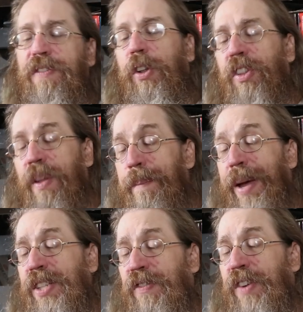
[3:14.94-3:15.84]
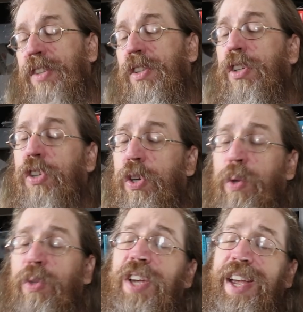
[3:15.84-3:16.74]
feel are the best feats to
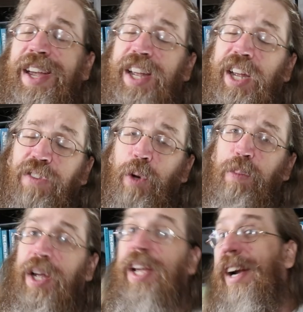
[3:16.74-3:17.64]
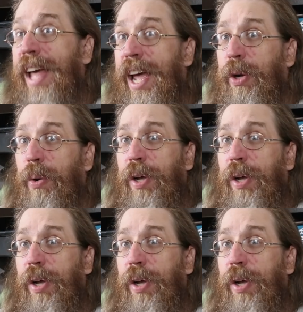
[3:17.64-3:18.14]
choose if you're playing an Echo